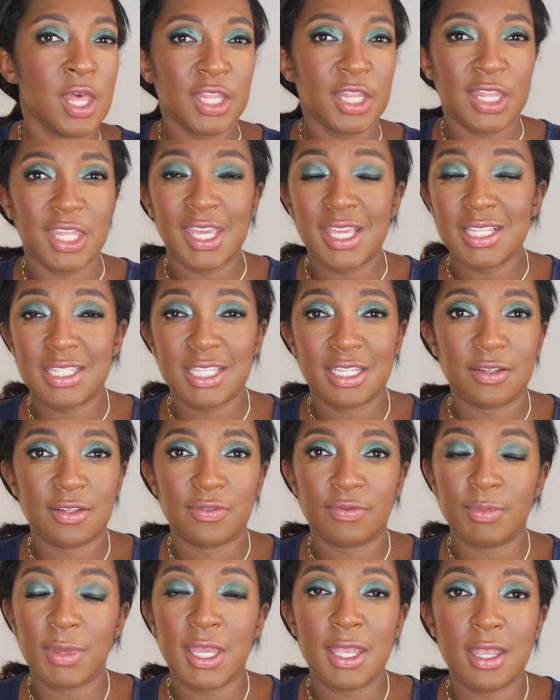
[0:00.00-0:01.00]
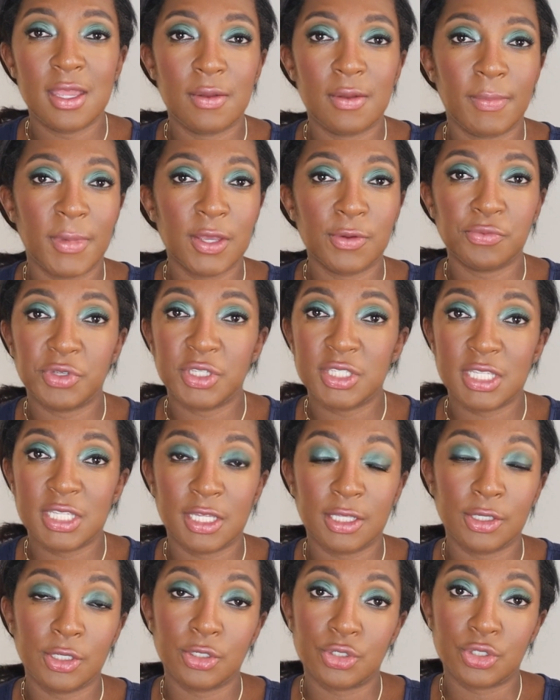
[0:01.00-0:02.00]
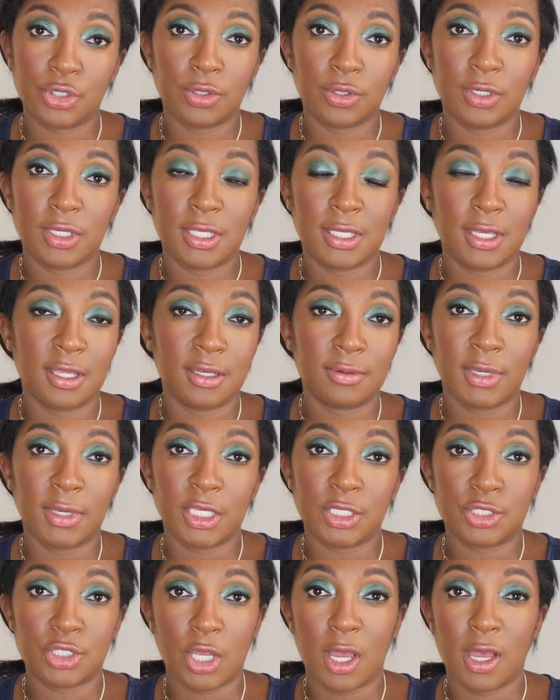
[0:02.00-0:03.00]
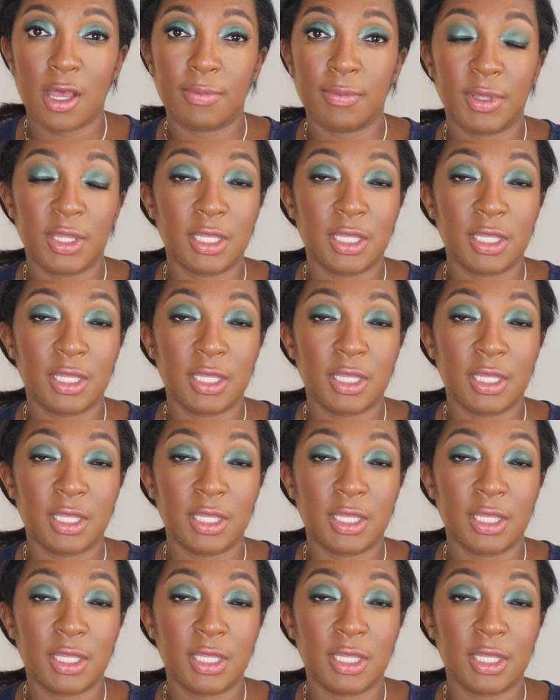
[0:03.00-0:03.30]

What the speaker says: things that have made my reselling journey and my job